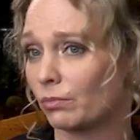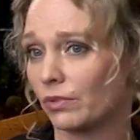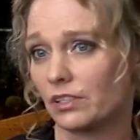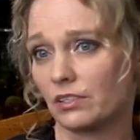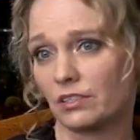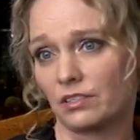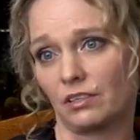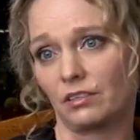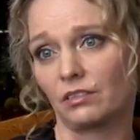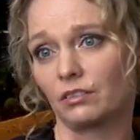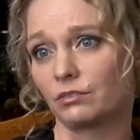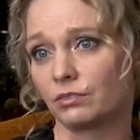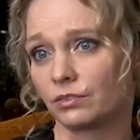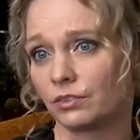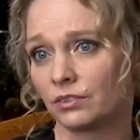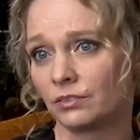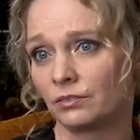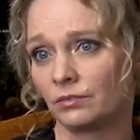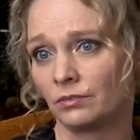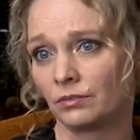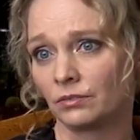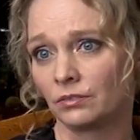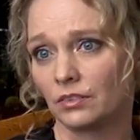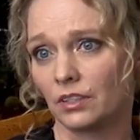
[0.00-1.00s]
myself.
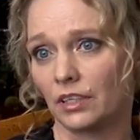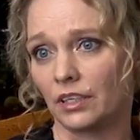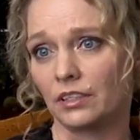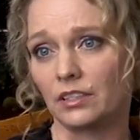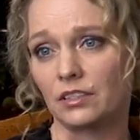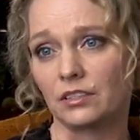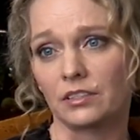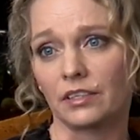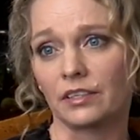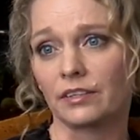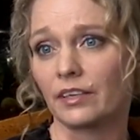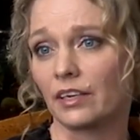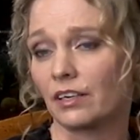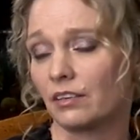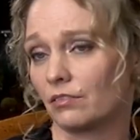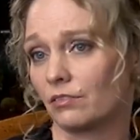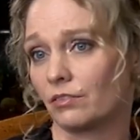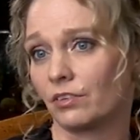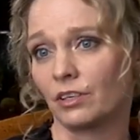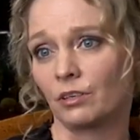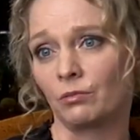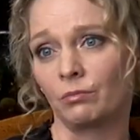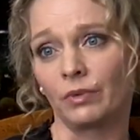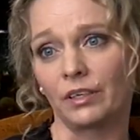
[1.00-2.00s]
And he said that in
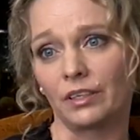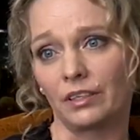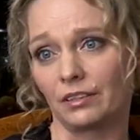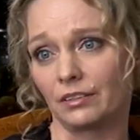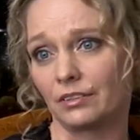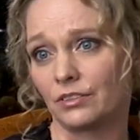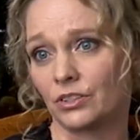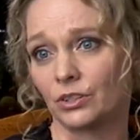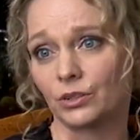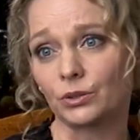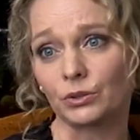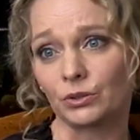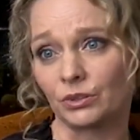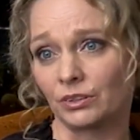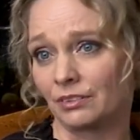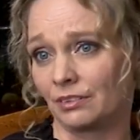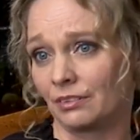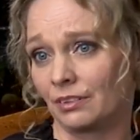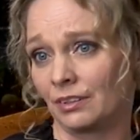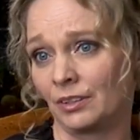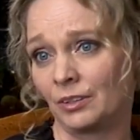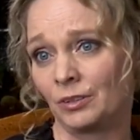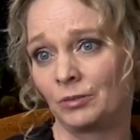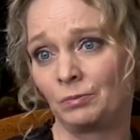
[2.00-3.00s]
front of my
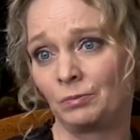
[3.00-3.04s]
children.